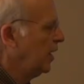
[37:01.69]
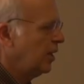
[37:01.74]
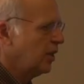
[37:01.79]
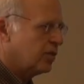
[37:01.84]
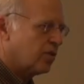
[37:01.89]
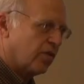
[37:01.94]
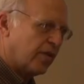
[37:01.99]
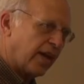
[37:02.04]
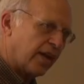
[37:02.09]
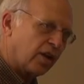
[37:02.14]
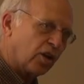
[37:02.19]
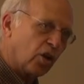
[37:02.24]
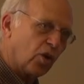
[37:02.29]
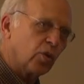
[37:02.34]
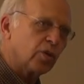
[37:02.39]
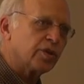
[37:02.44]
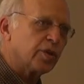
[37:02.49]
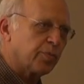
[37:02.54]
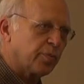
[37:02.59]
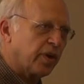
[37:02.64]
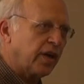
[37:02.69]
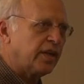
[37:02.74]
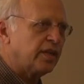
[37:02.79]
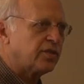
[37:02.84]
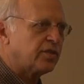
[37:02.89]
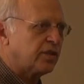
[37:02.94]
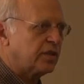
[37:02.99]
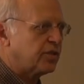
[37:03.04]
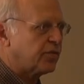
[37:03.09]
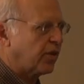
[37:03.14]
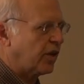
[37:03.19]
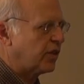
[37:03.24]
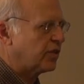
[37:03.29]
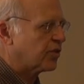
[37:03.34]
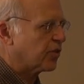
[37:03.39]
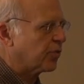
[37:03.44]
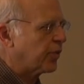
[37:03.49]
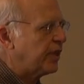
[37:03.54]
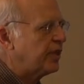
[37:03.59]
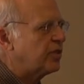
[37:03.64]
So that lowered the price as far as
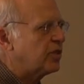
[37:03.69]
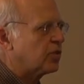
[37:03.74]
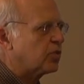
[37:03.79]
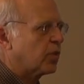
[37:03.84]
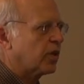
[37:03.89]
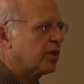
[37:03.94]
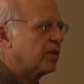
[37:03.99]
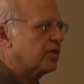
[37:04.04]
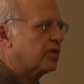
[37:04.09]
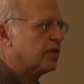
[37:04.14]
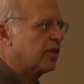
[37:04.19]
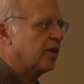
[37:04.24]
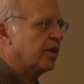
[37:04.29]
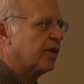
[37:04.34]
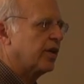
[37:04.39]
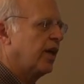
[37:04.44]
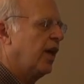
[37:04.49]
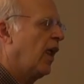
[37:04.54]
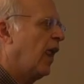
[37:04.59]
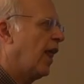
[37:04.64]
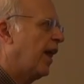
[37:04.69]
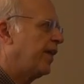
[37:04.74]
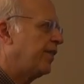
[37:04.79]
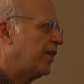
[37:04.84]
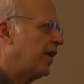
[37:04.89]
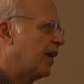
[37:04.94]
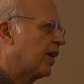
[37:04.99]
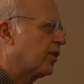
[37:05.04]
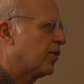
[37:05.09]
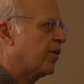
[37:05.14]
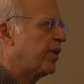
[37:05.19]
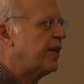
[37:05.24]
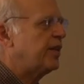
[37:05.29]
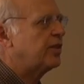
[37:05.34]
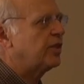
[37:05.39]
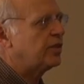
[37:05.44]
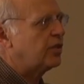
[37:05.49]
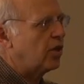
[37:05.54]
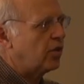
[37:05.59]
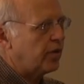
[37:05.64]
the Regents were concerned, and they
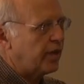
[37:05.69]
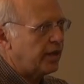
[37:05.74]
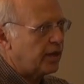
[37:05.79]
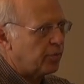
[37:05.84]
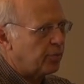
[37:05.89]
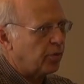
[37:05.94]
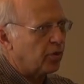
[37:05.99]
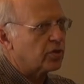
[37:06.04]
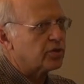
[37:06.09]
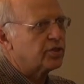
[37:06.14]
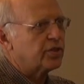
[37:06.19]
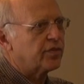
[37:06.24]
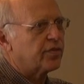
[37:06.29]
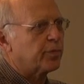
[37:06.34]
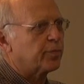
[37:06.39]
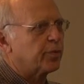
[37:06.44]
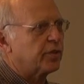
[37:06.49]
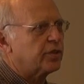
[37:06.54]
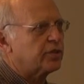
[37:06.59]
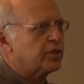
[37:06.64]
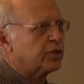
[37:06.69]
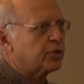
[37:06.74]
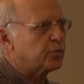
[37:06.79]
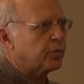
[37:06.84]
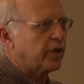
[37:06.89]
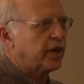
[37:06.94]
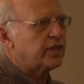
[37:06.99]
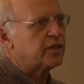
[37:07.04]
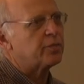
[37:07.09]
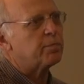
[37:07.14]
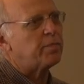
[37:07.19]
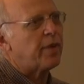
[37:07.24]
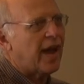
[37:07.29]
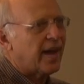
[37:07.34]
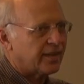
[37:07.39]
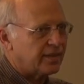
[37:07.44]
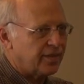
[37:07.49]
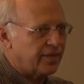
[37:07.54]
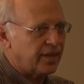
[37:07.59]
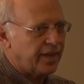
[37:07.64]
agreed to donate a portion of the purchase price
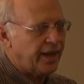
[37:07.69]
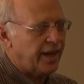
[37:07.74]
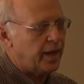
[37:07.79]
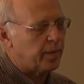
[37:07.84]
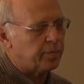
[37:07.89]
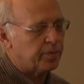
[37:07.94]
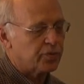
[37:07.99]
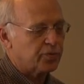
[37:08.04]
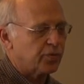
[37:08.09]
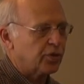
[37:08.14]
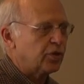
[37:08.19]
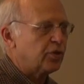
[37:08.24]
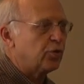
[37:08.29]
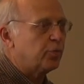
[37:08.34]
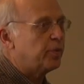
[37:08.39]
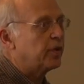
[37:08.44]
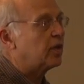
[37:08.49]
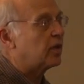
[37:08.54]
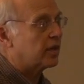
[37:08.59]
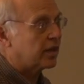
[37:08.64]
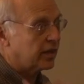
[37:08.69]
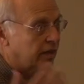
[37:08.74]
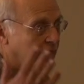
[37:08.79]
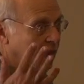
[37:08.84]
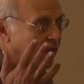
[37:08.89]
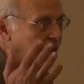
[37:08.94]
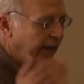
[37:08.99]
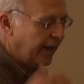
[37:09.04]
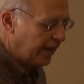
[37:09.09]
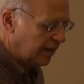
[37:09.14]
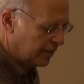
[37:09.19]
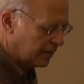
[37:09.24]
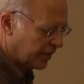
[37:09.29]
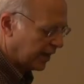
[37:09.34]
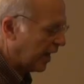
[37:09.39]
back to the campus for a new building, and hence